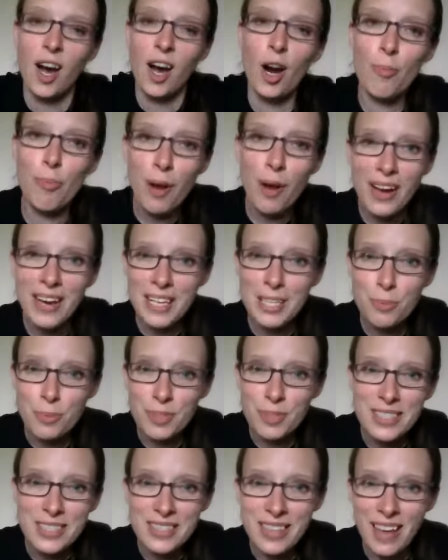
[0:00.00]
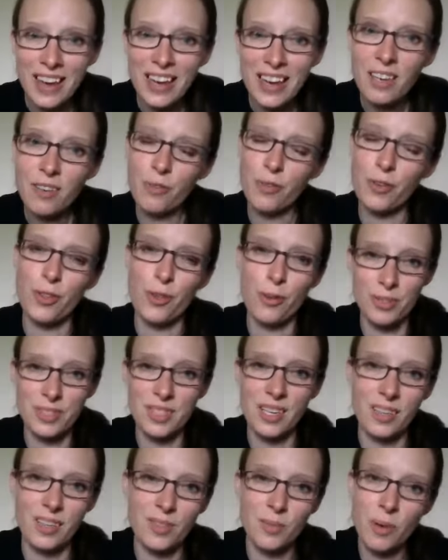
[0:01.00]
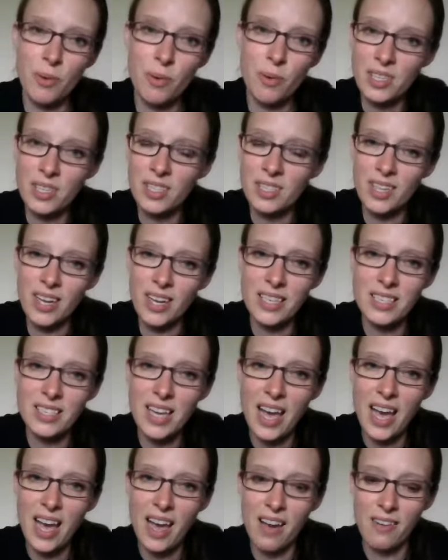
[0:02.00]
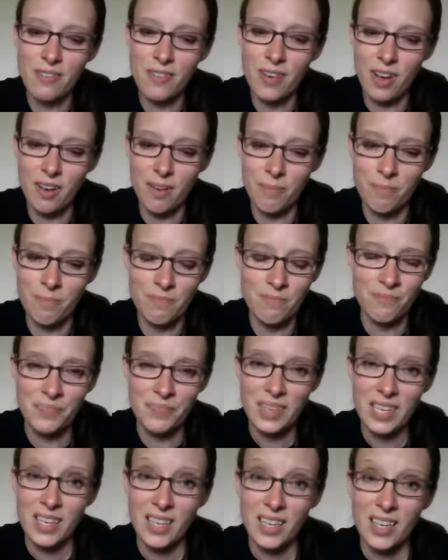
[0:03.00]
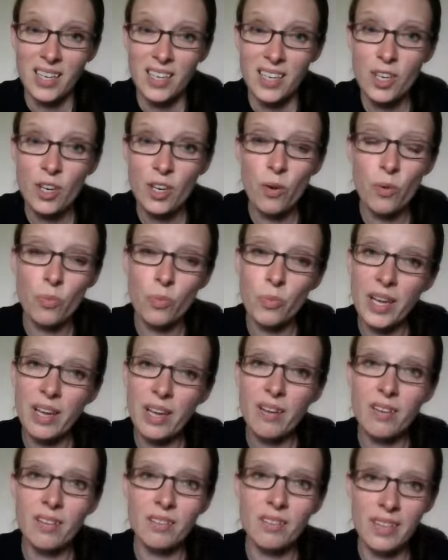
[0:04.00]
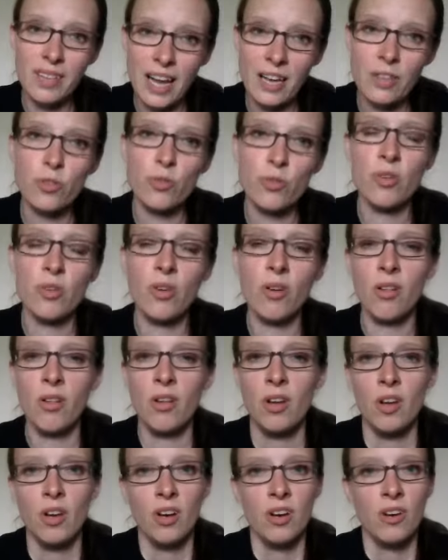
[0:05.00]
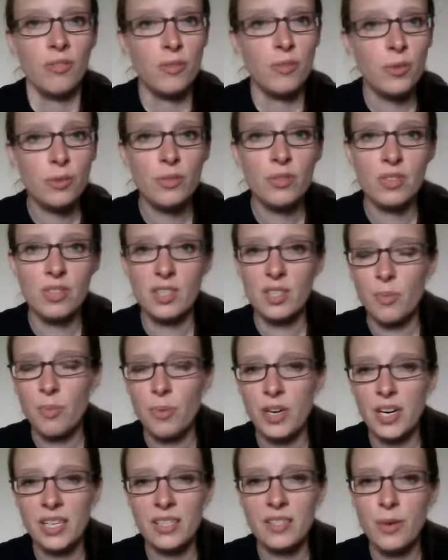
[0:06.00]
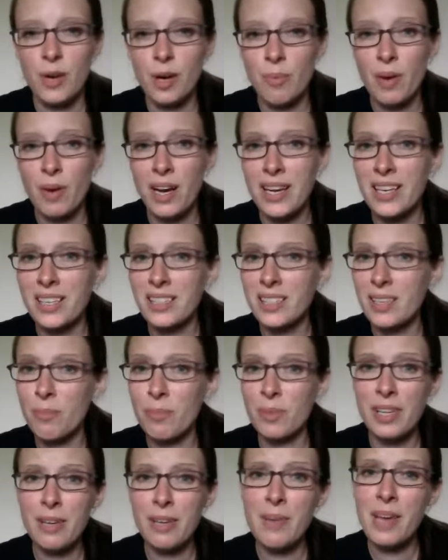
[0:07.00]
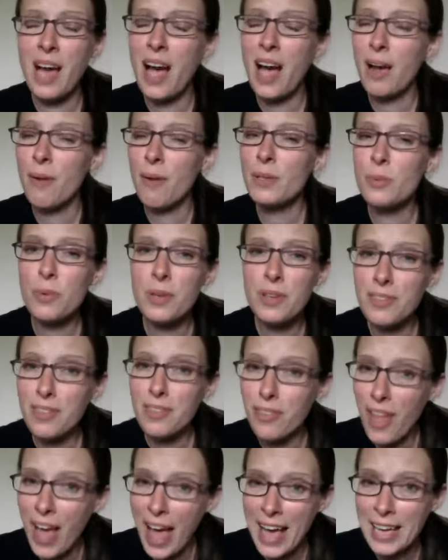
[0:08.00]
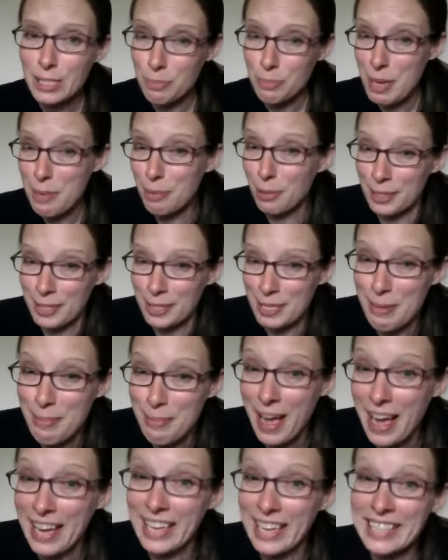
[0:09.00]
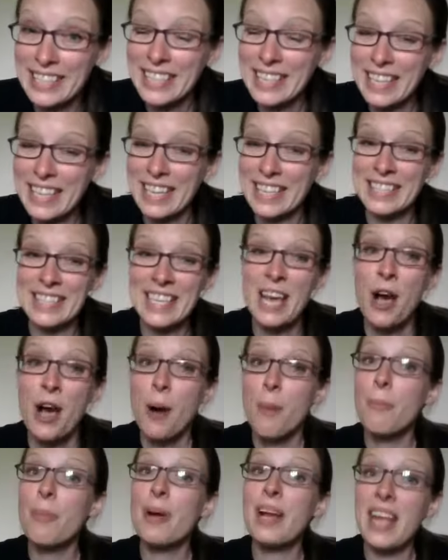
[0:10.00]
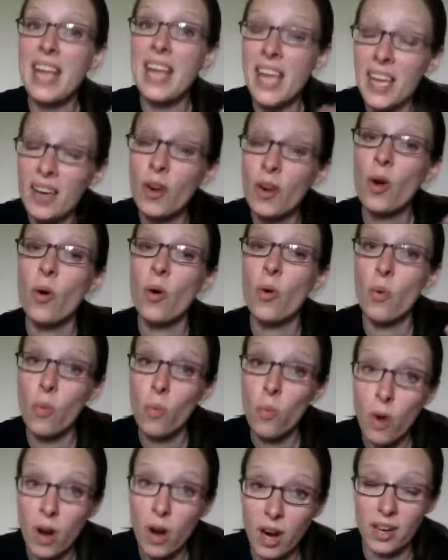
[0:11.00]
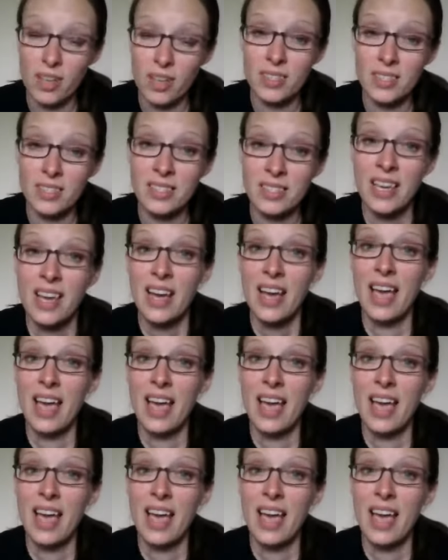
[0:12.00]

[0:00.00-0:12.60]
Our bodies were designed for those things. We were designed to have, you know, real natural foods to put into our bodies. And believe me, I was one of the last people to buy into this, but it works.